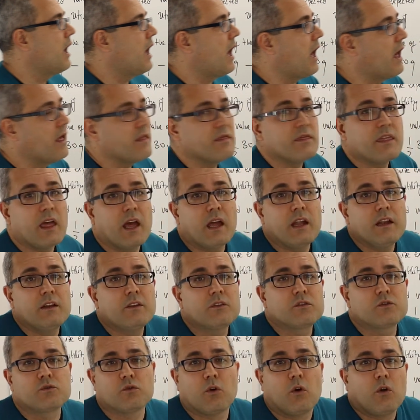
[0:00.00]
and
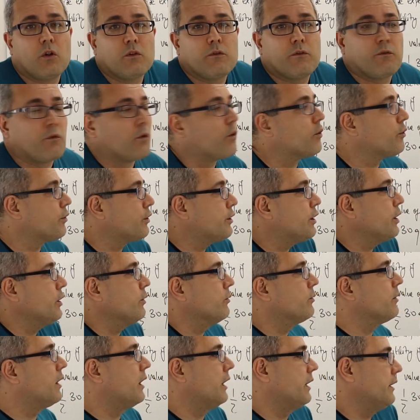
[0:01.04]
then solve for
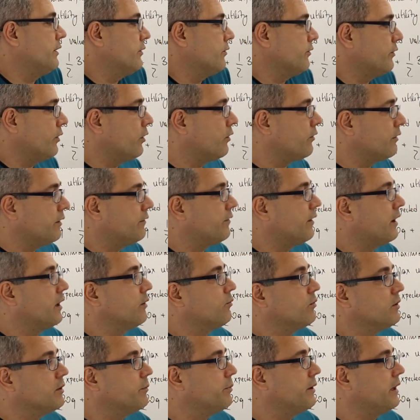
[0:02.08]
q. I don't know if I
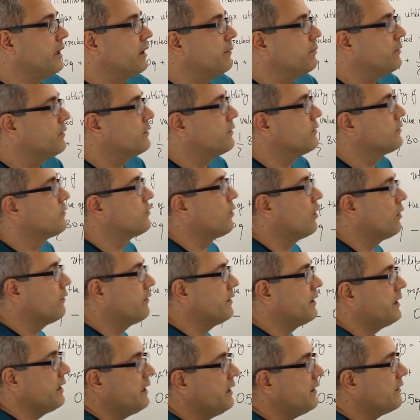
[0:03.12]
will be able to
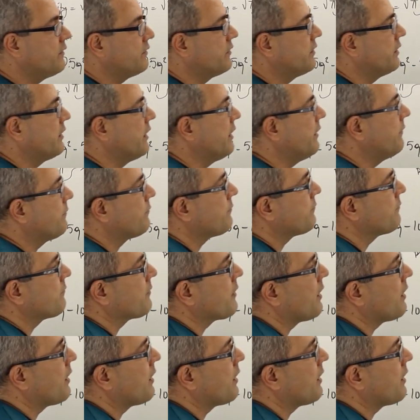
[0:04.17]
solve it easily